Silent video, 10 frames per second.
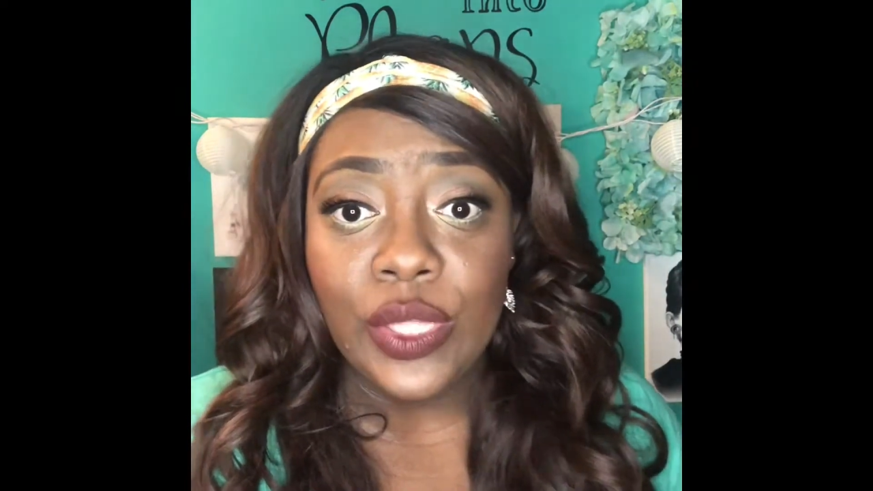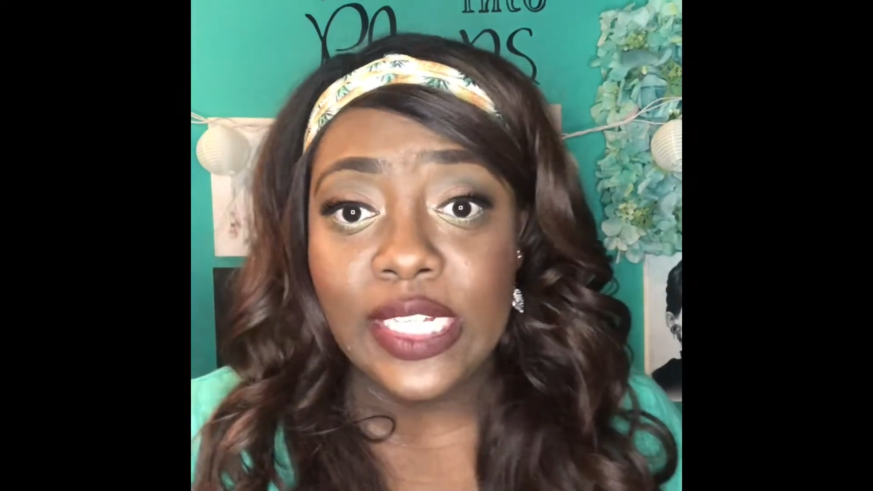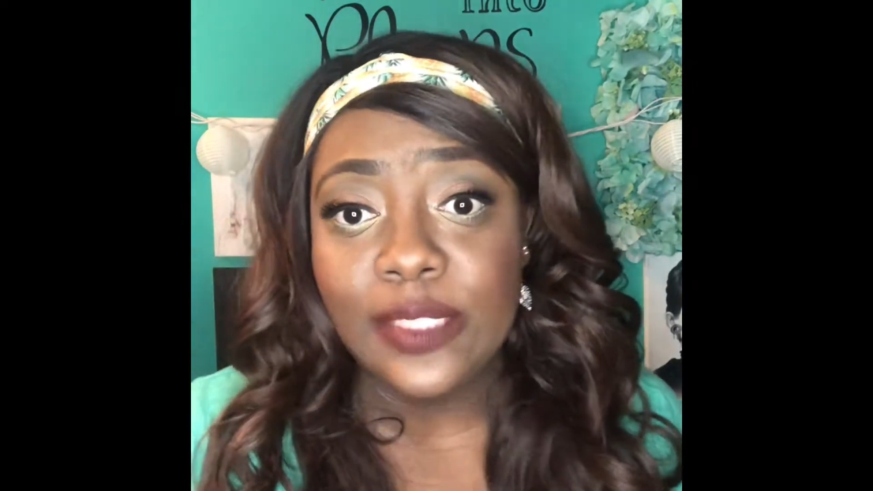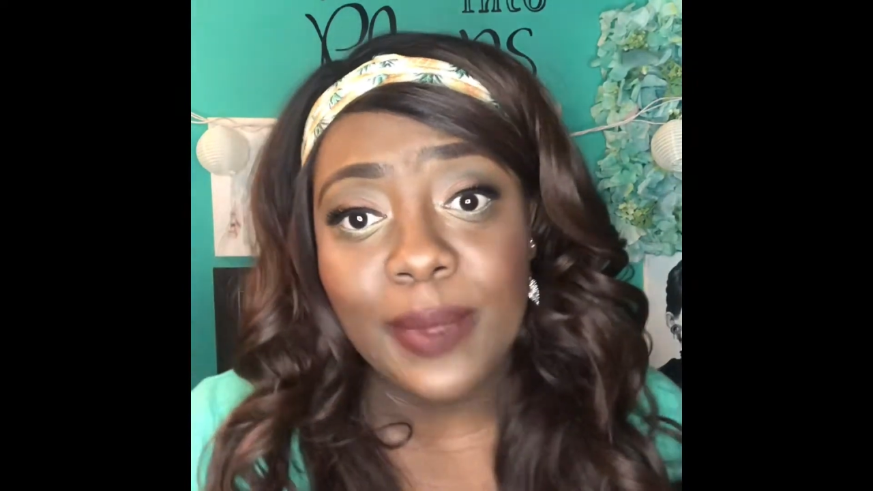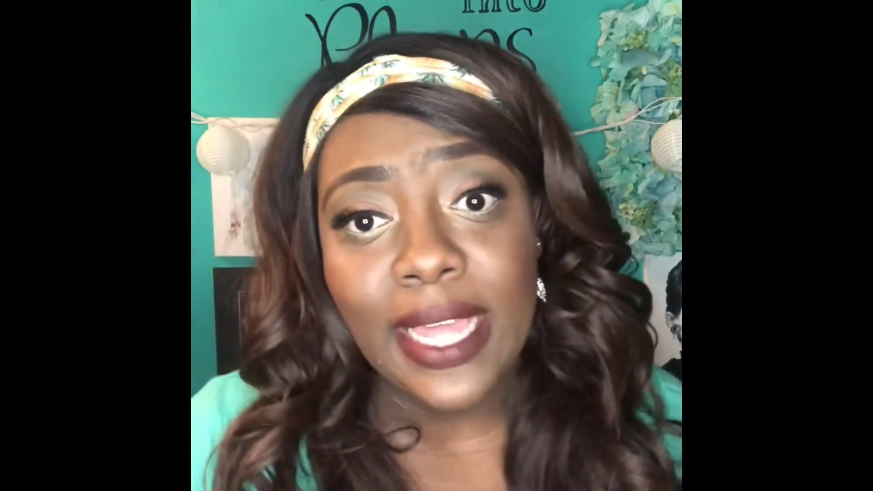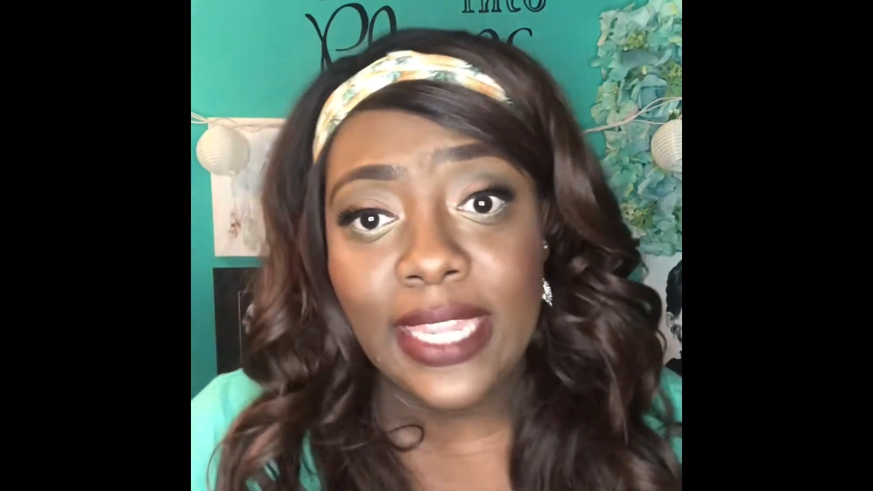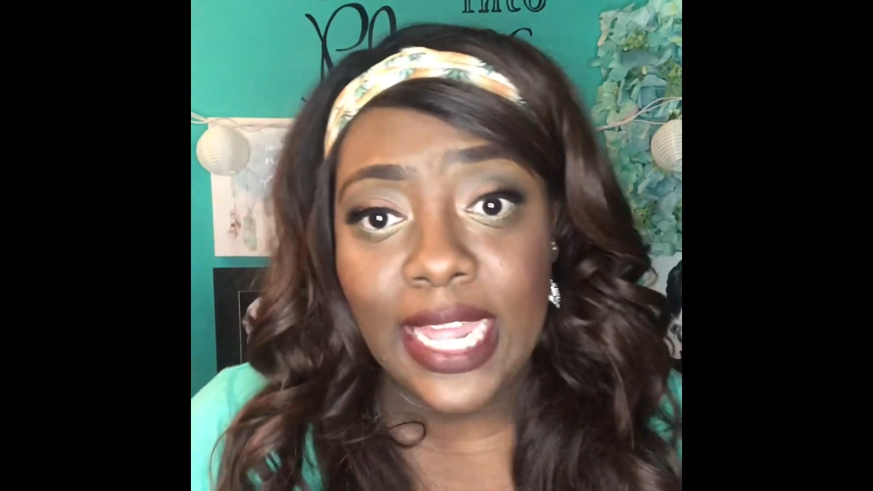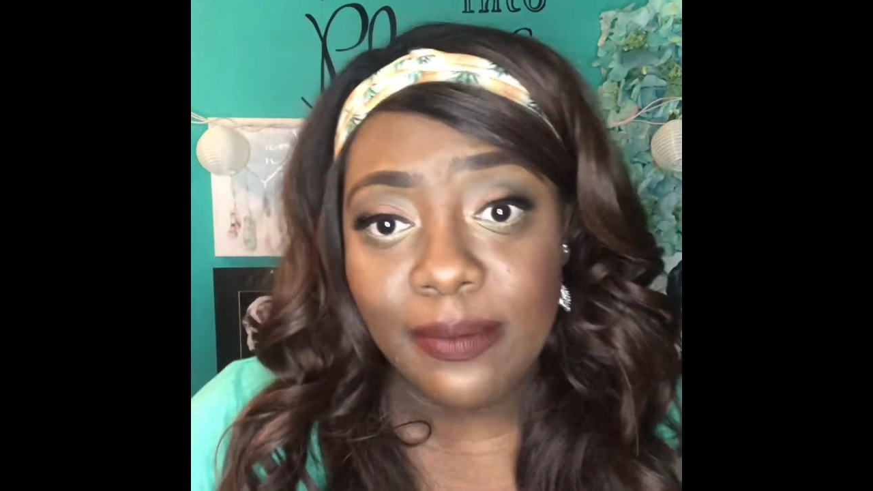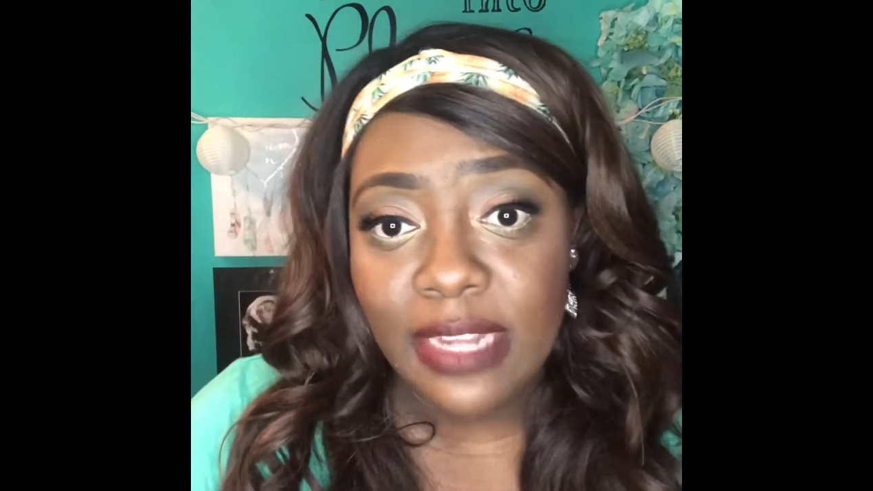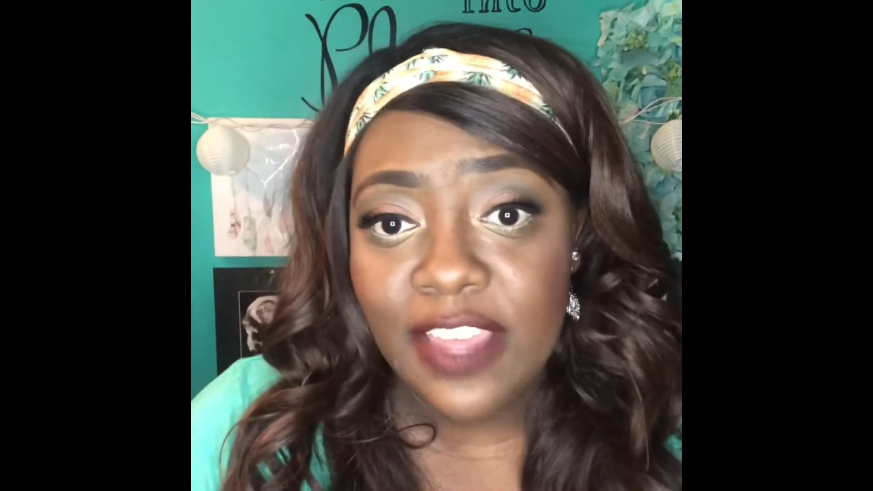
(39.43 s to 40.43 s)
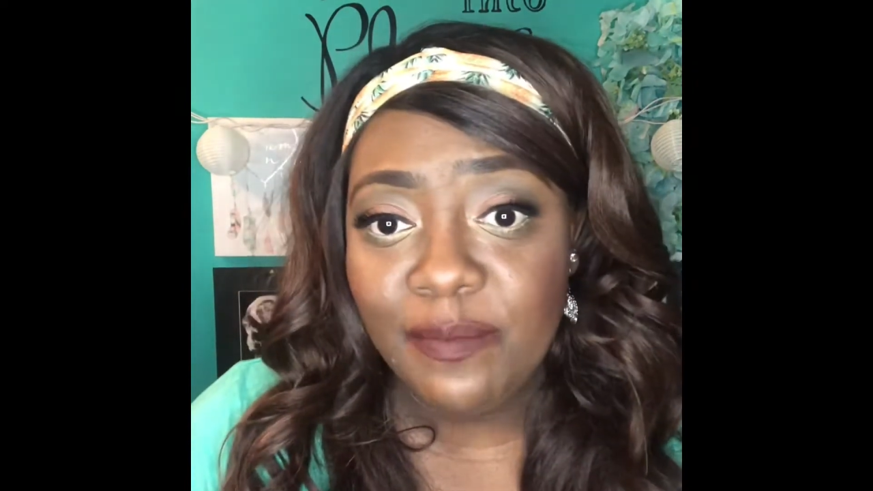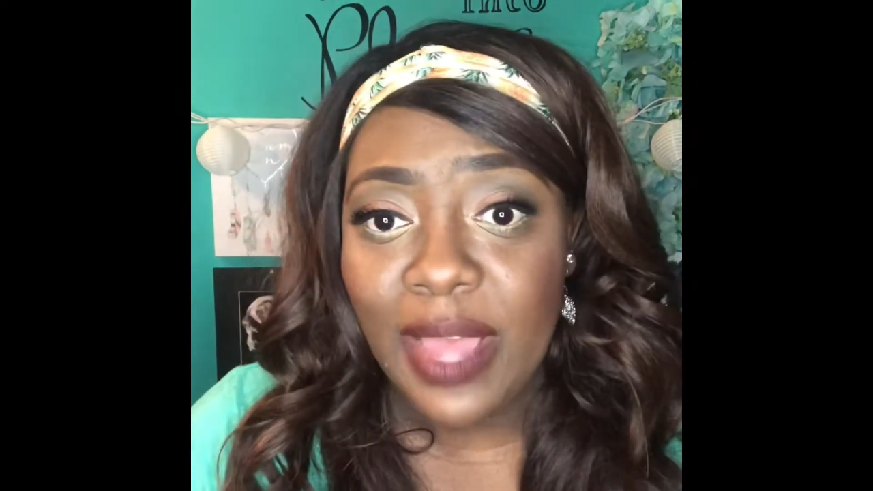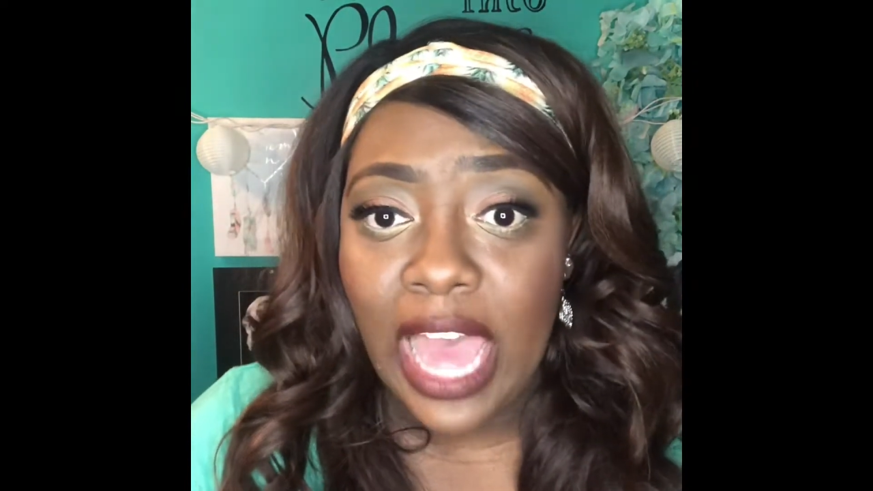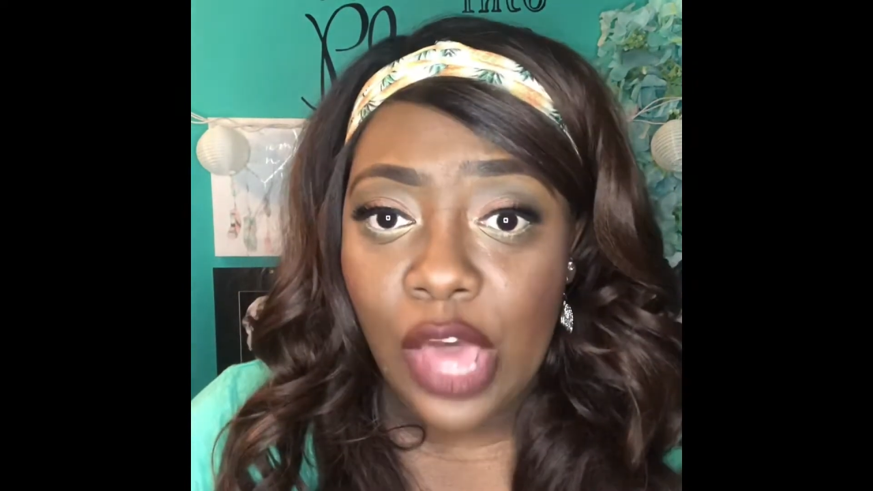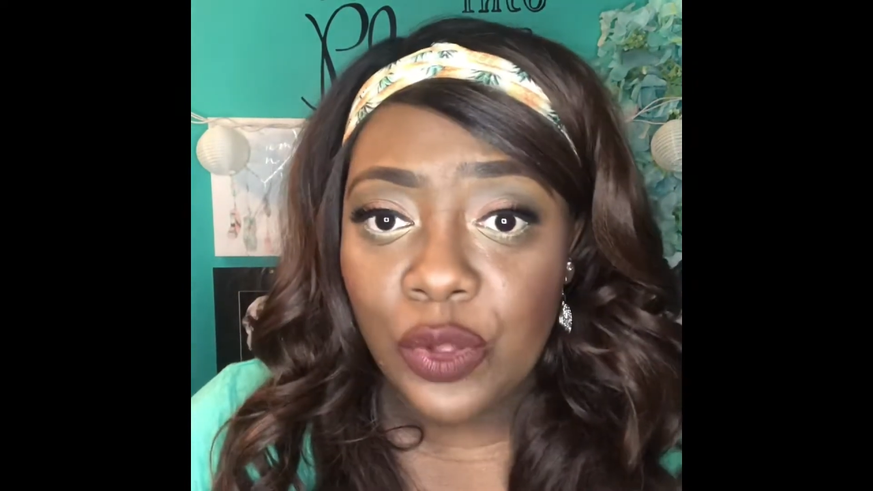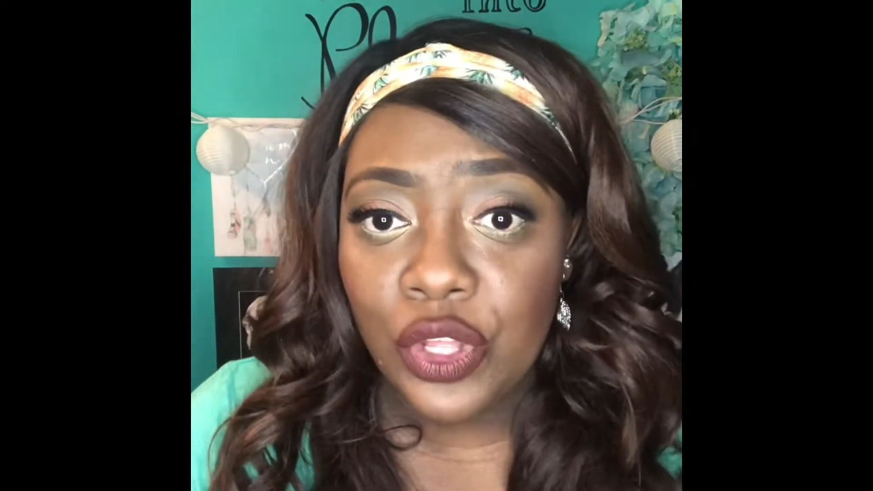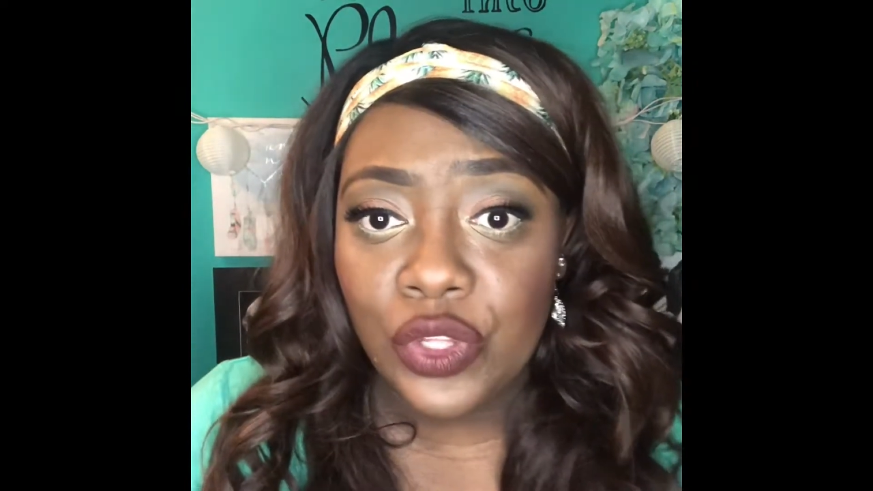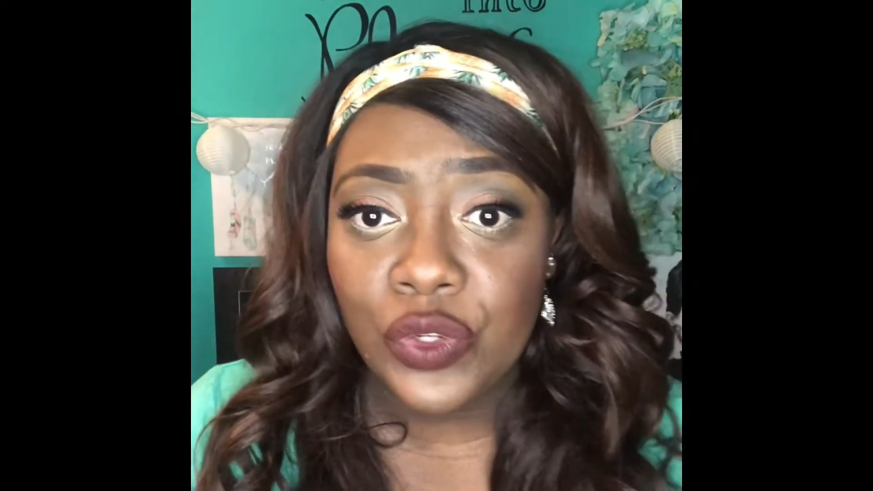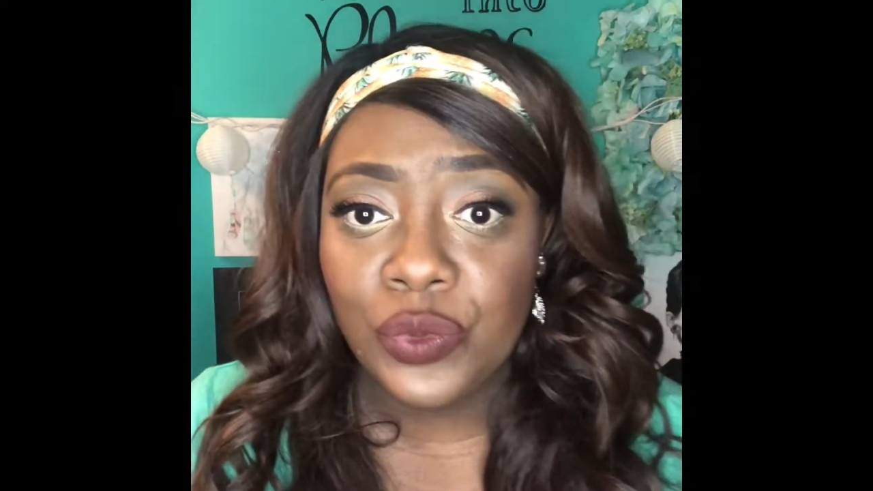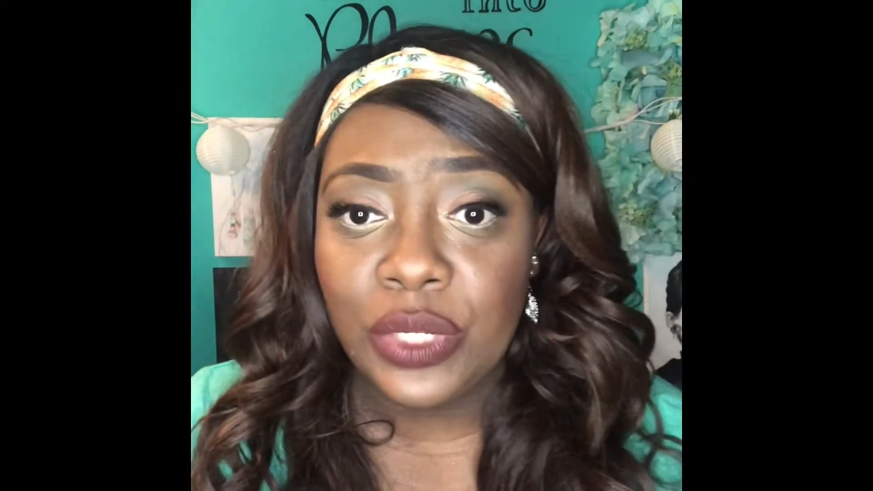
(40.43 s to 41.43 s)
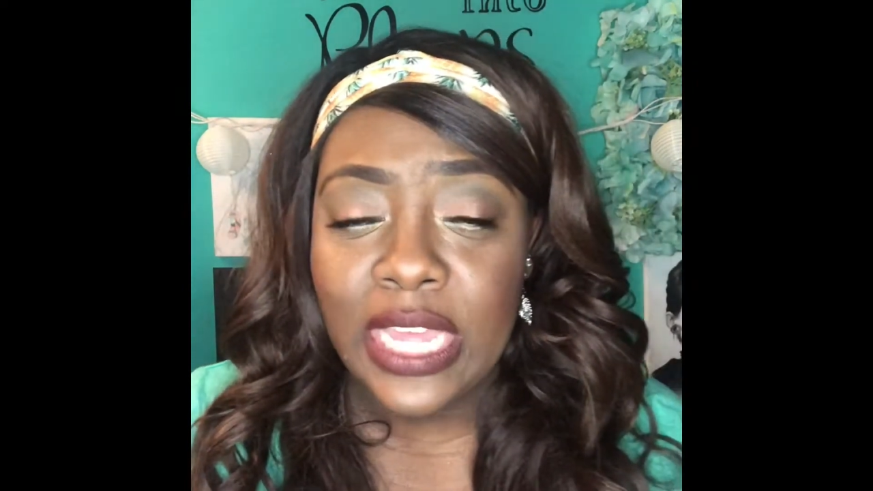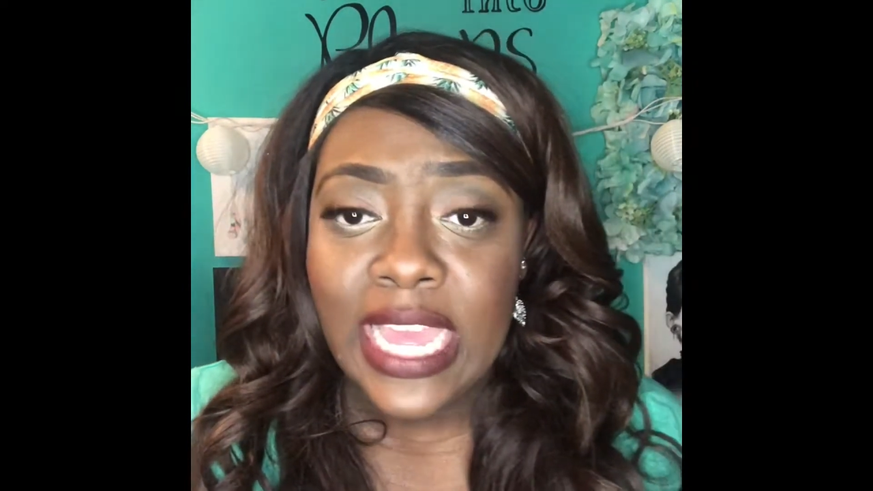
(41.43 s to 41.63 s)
is by Limelife by Alcone,